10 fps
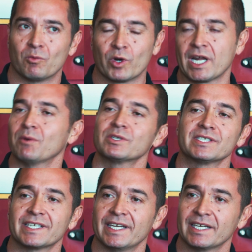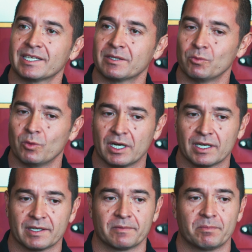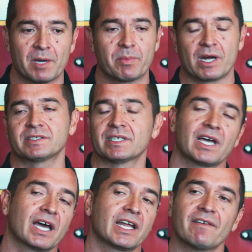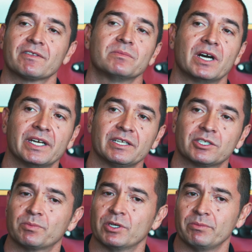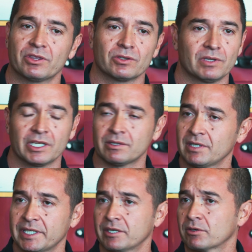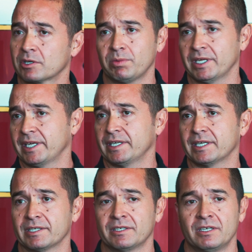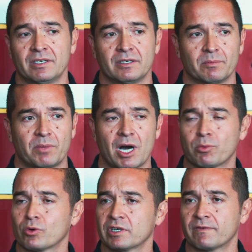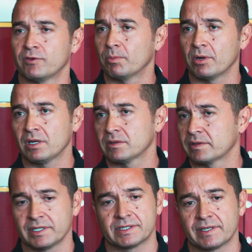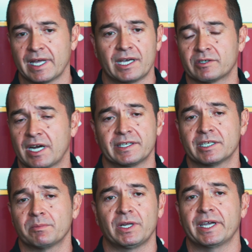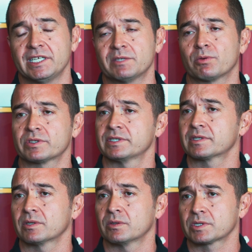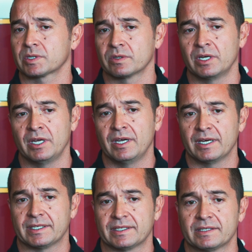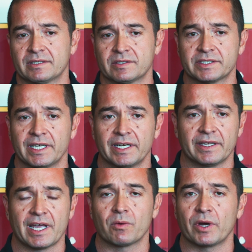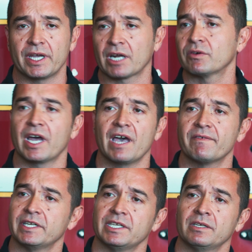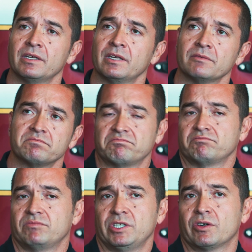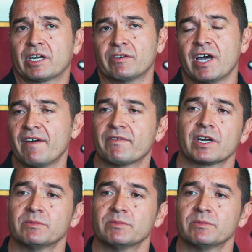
When I was a kid, my parents did not have the money to put me through Little League or to play Pop Warner football or this or that, or I didn't play any sports in school. So to state it in that way, I don't have any, I don't have very